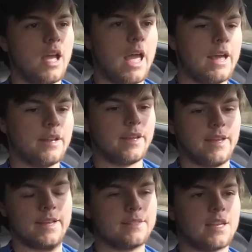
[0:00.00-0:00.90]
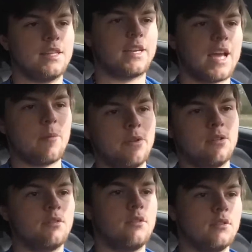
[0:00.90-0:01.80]
And inside the
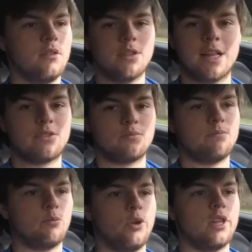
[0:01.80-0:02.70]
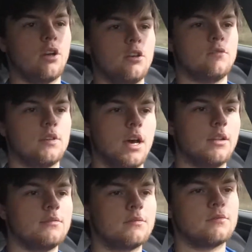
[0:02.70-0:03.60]
cabin, that's really all you've
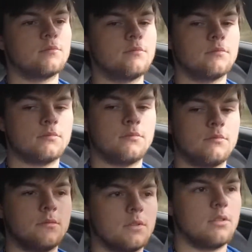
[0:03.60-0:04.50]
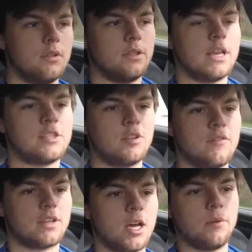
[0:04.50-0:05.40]
got. Yes, you
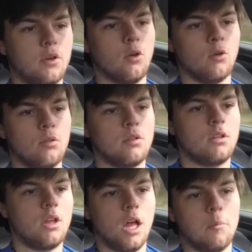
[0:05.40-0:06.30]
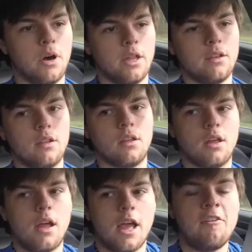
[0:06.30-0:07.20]
have the cubby hole, but
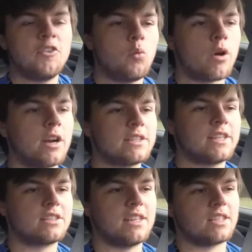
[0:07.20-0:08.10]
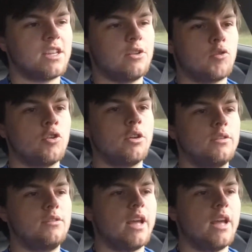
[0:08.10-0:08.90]
if you wanted to stick things in there, you could.